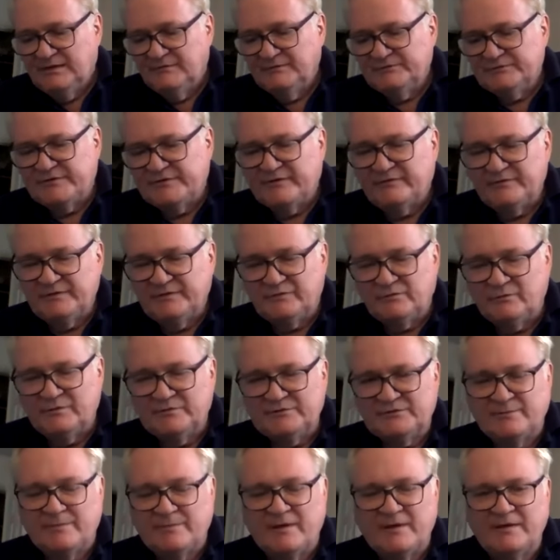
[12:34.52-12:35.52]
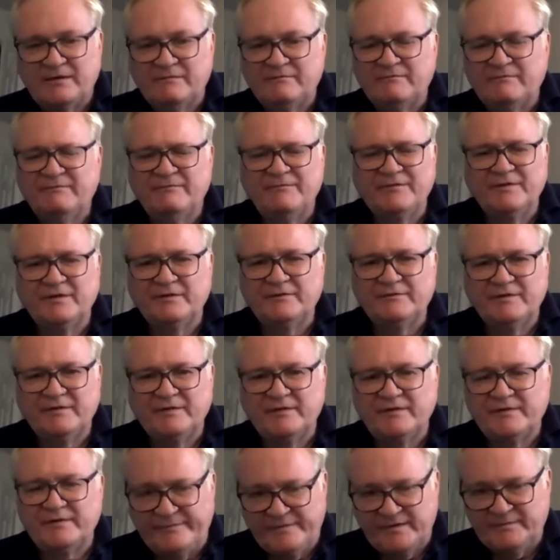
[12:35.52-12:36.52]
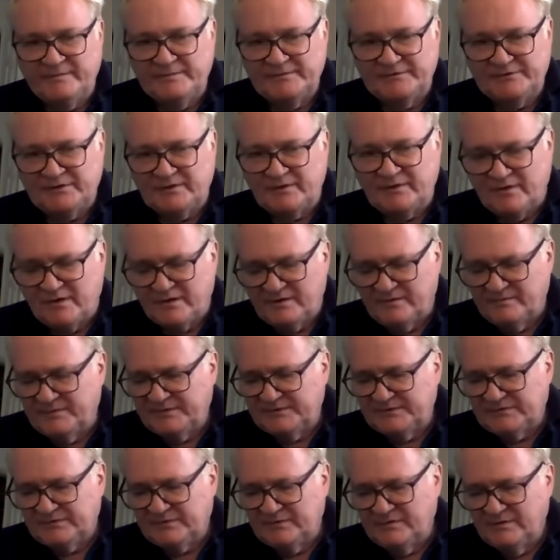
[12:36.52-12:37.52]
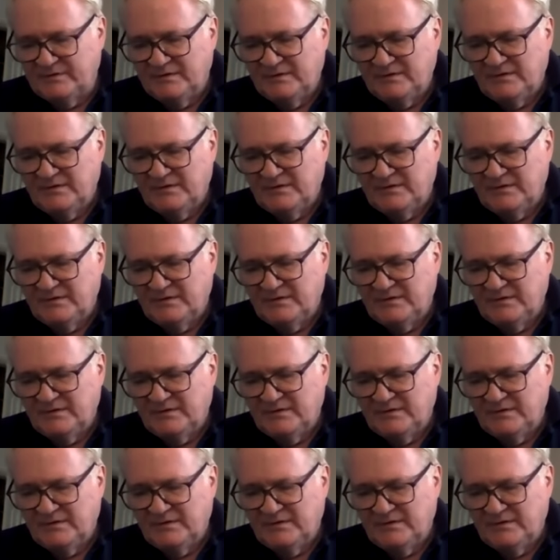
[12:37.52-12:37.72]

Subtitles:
It was given to us by a very, very famous economist